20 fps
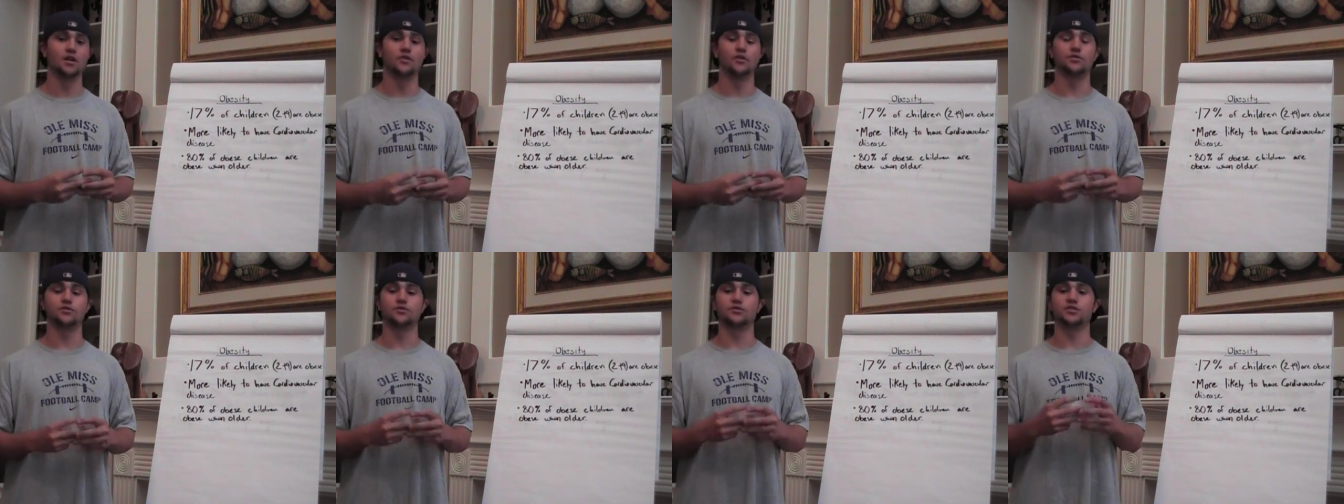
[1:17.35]

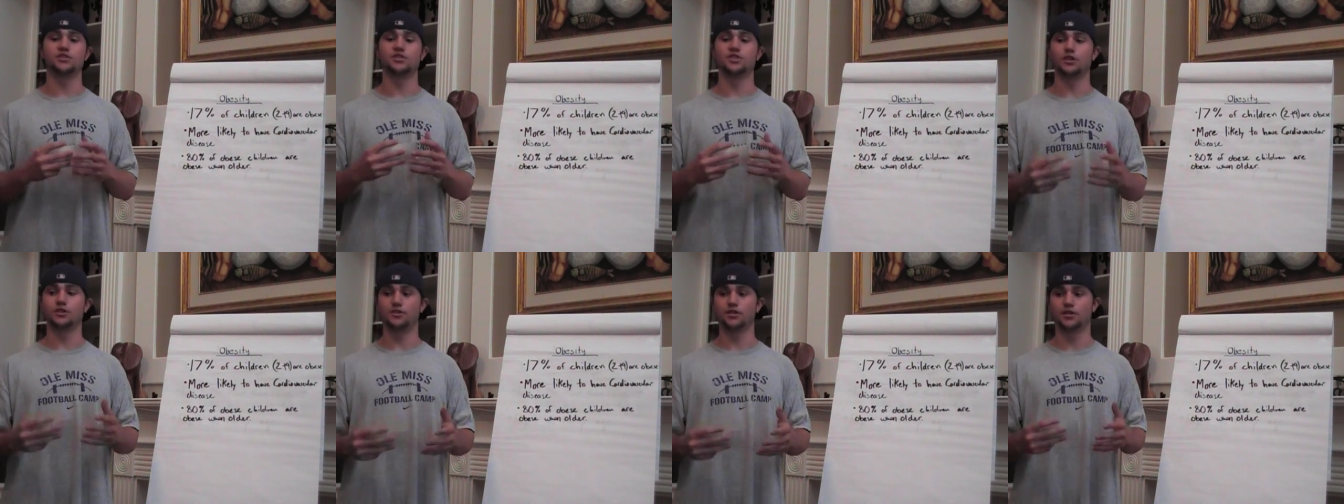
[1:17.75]
Those are
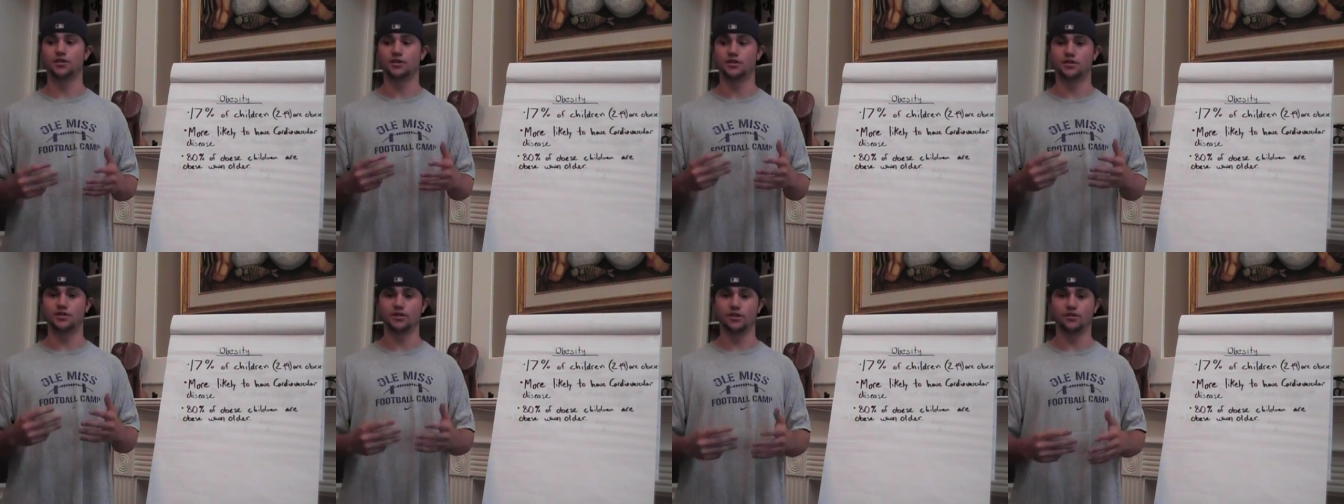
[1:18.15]

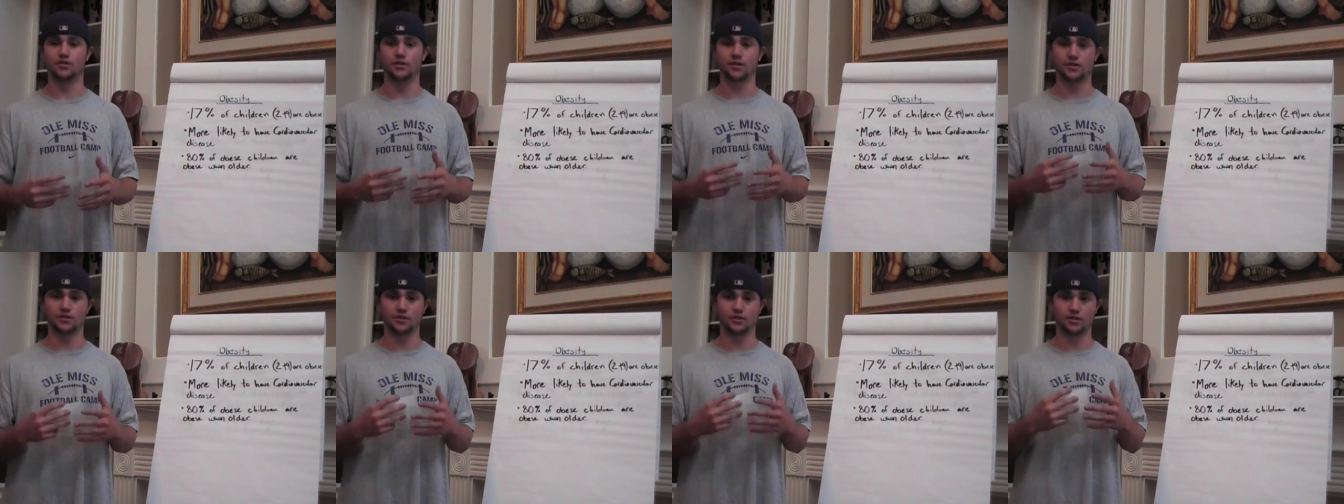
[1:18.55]
serious
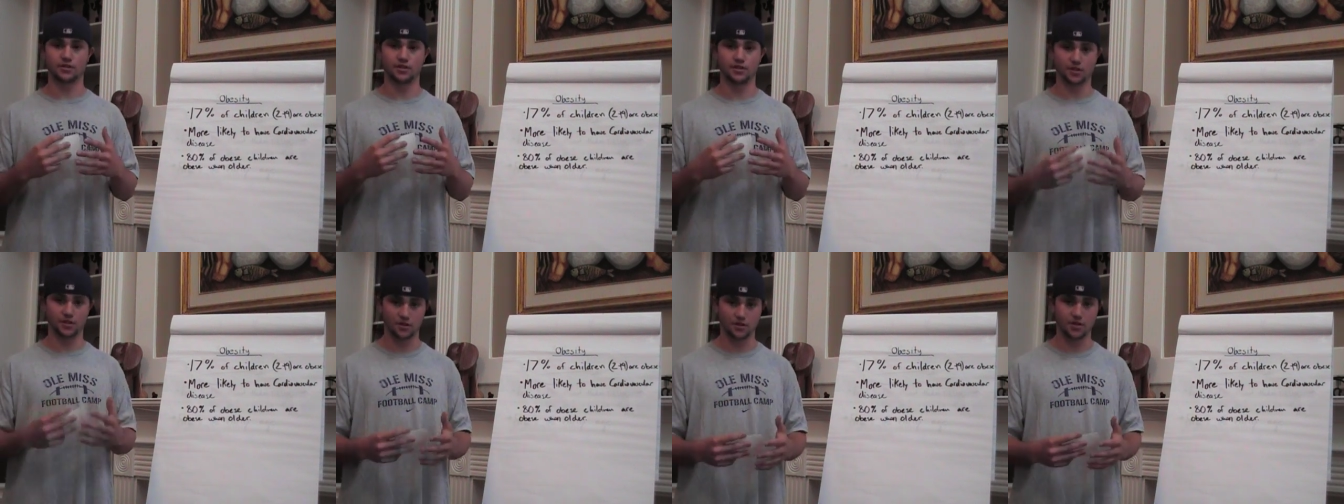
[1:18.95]

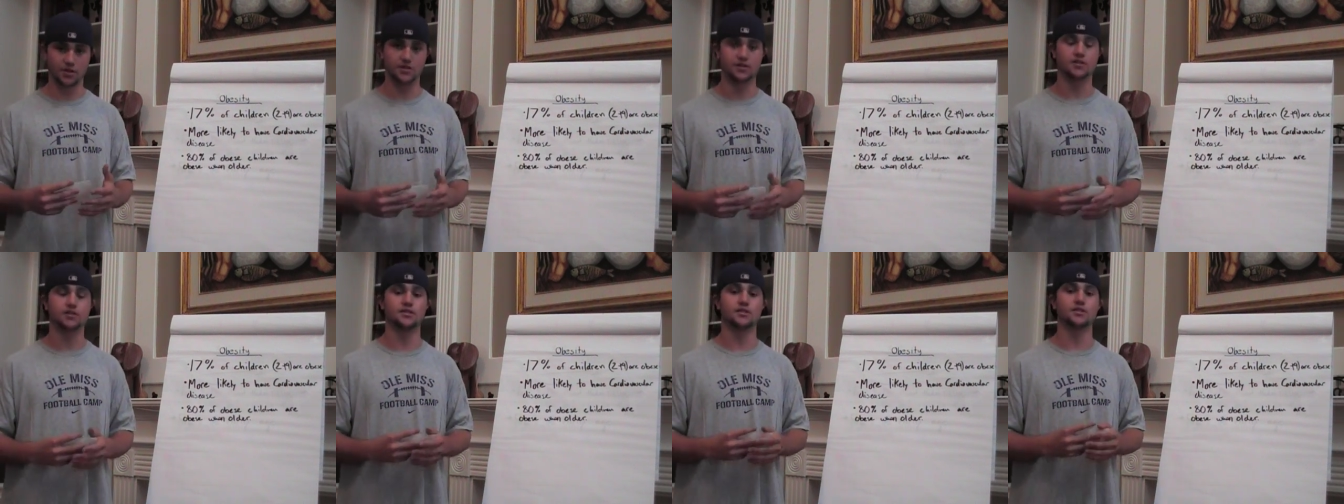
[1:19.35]

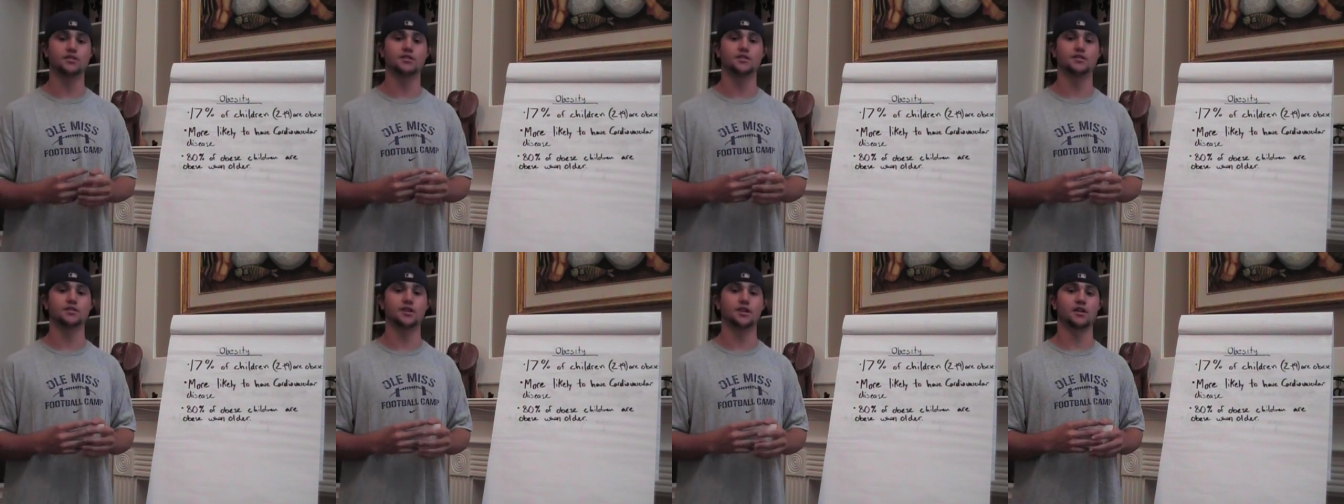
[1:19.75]

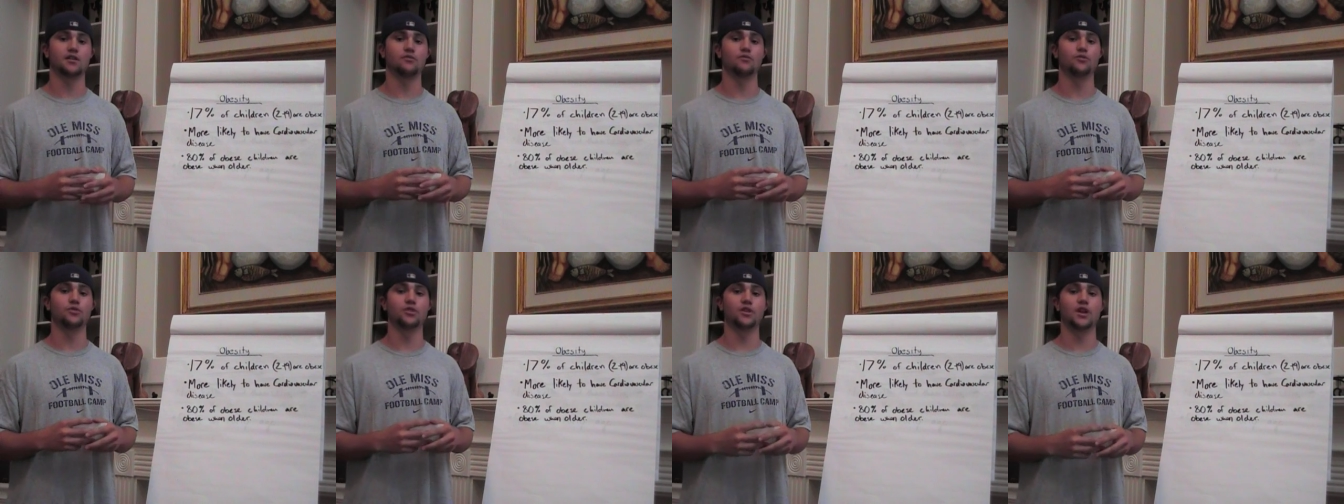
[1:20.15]
diseases that
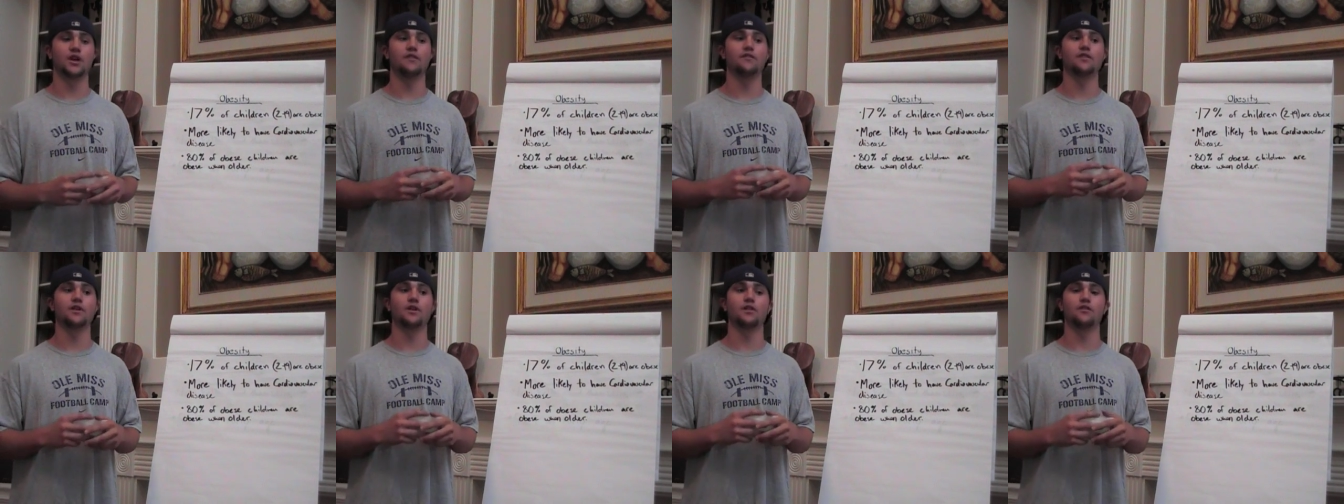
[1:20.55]
can really
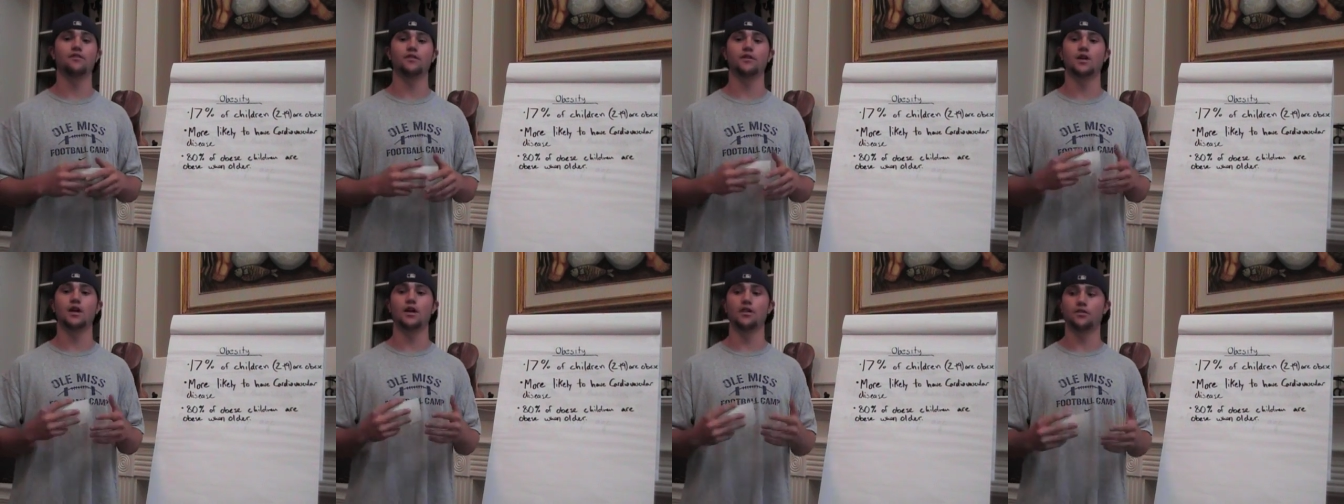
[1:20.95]
have
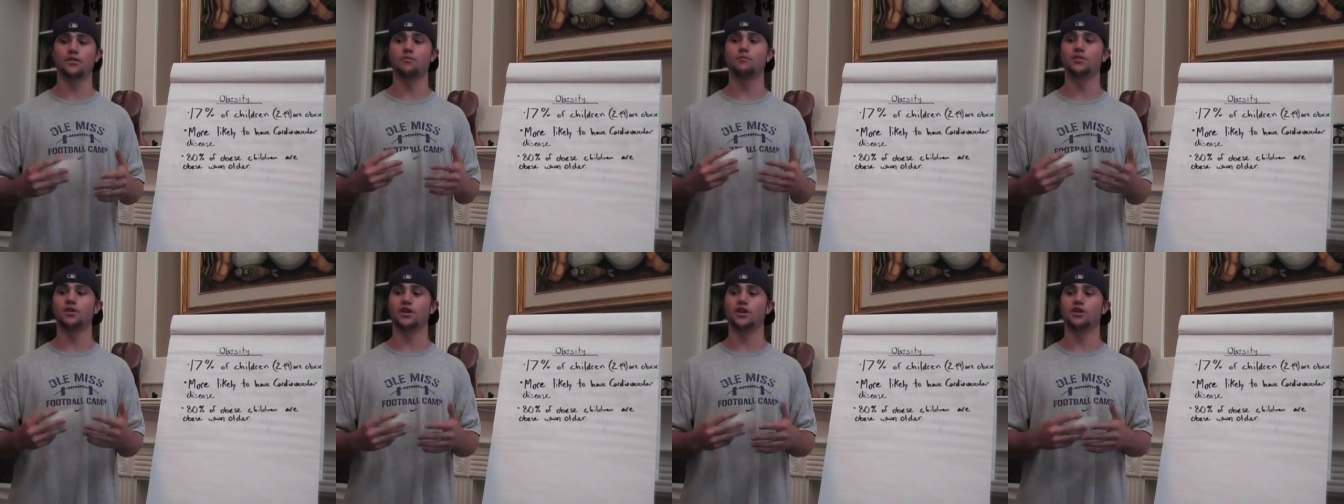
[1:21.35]
health
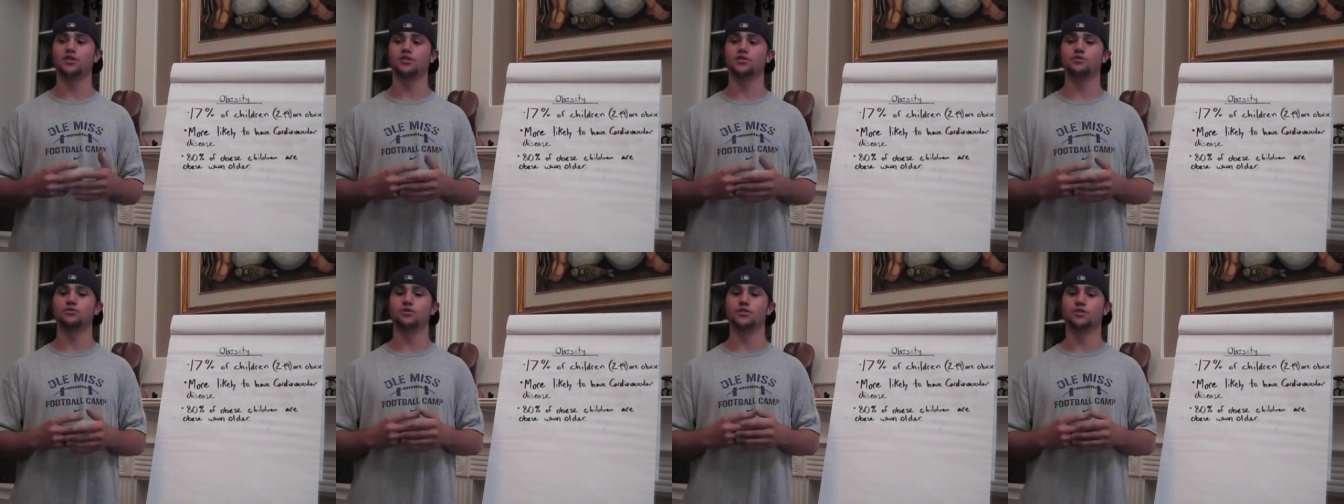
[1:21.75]

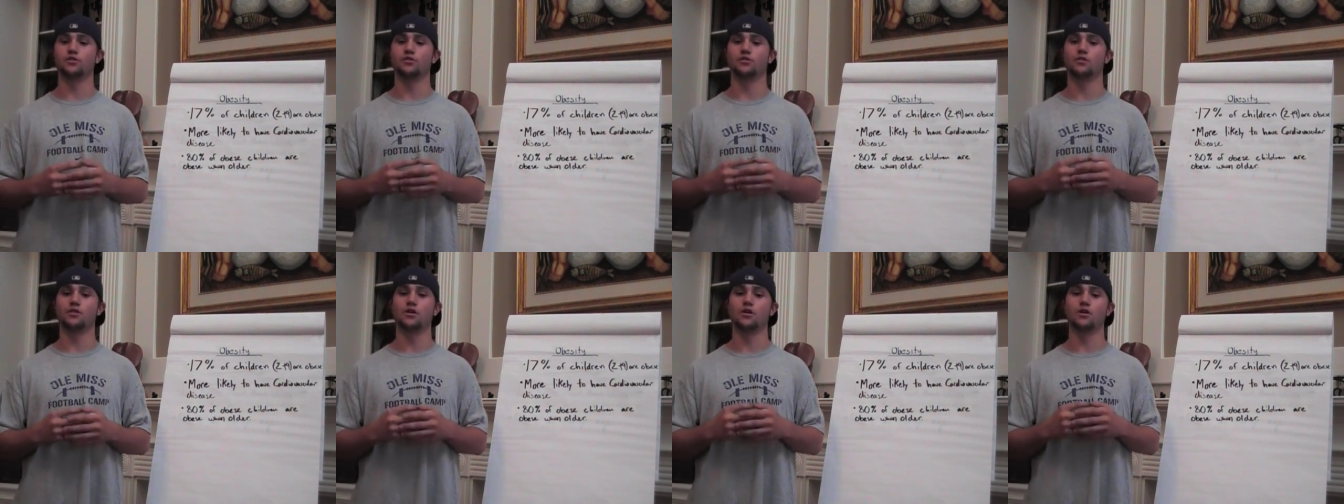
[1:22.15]
implications when
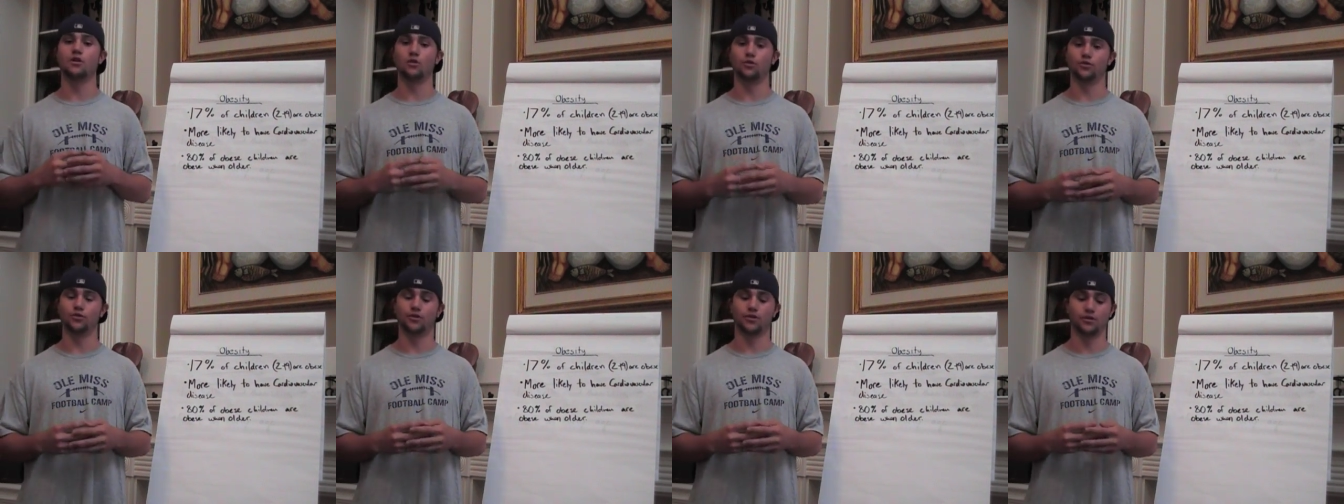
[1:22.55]
you're
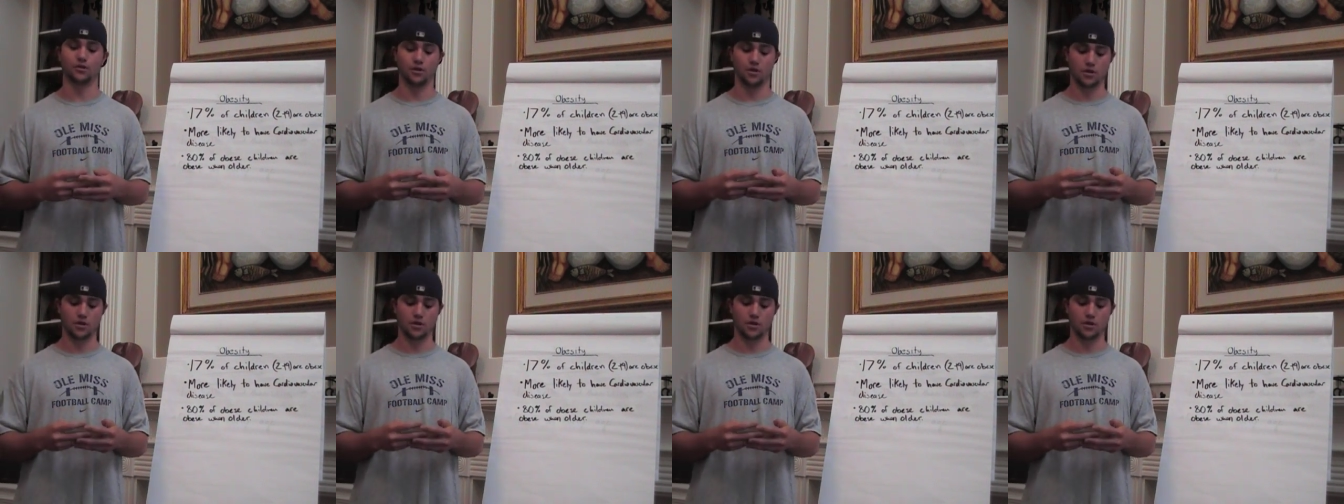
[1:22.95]
older.